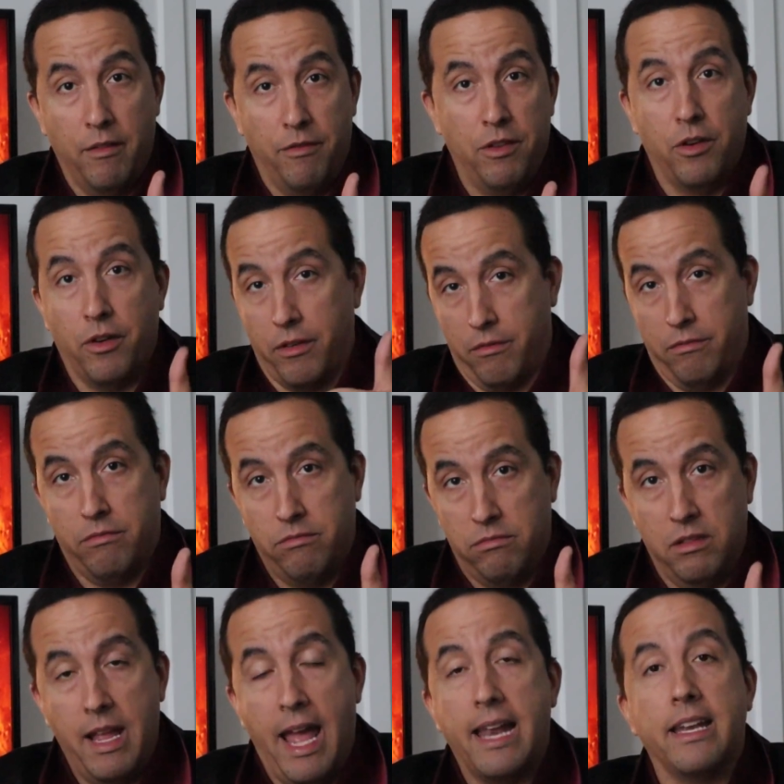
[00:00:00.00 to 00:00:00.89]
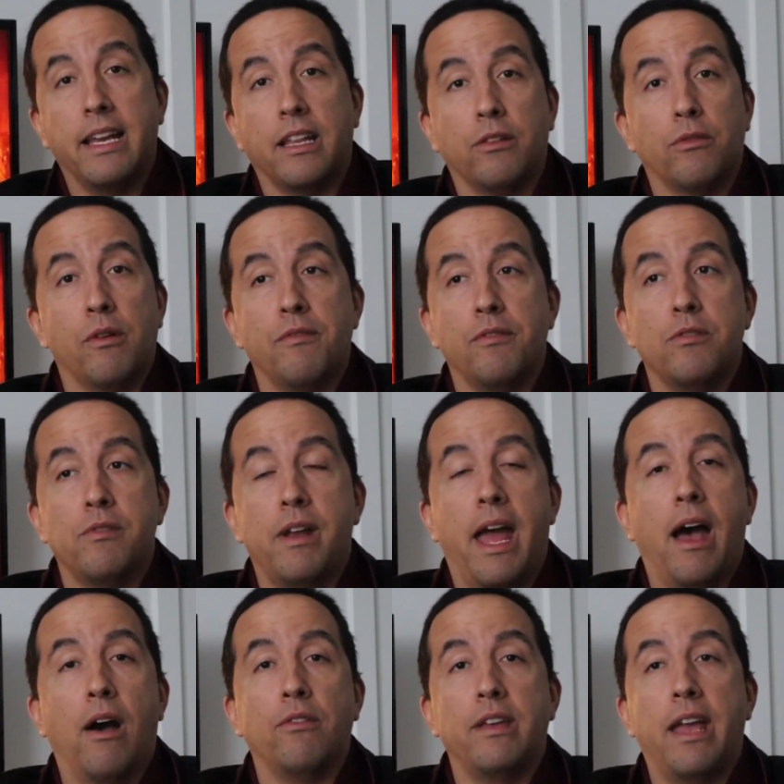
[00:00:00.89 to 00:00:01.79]
if you're ending the review
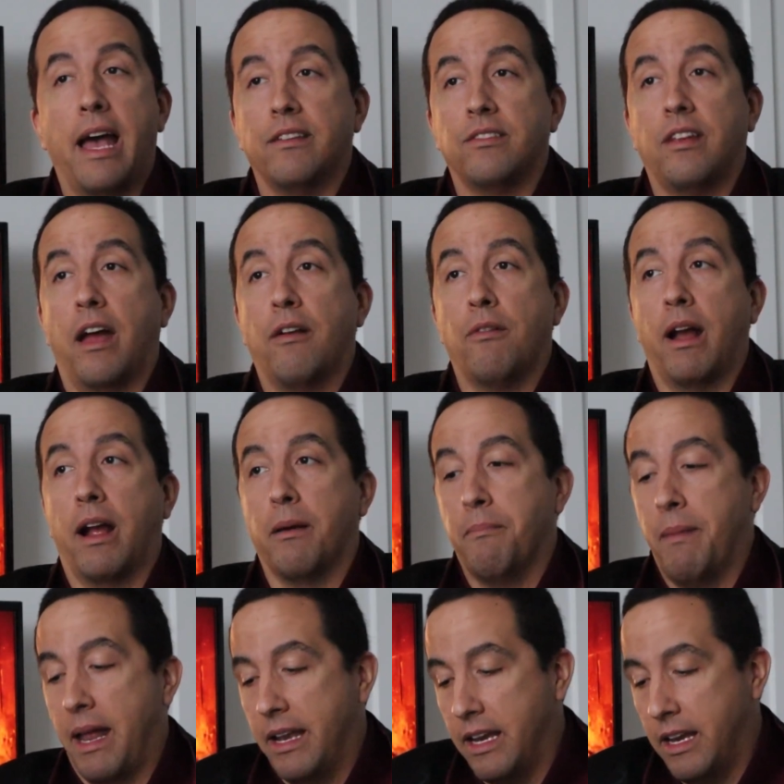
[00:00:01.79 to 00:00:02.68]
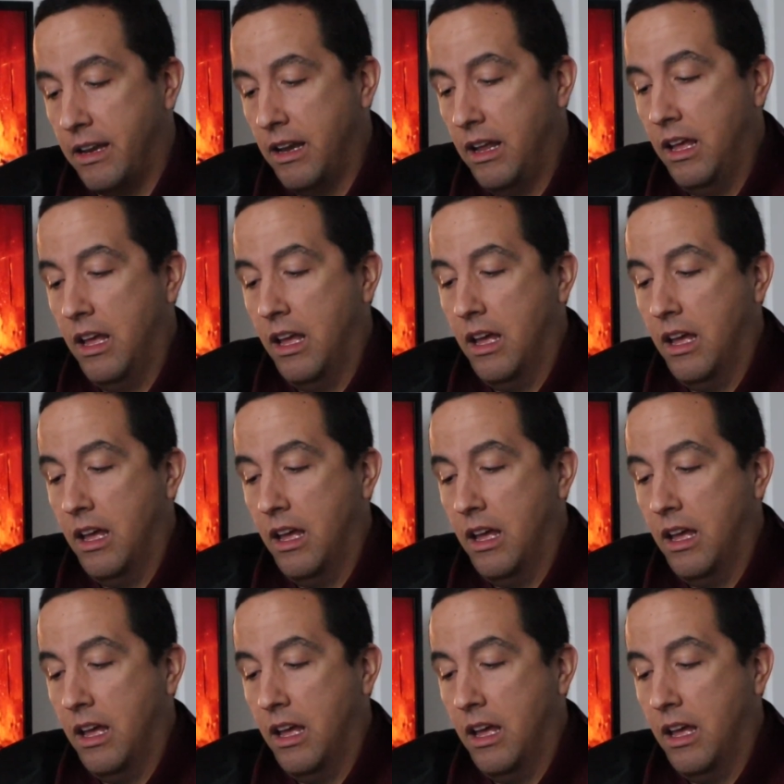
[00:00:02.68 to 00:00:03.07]
now, yes, I recommend it.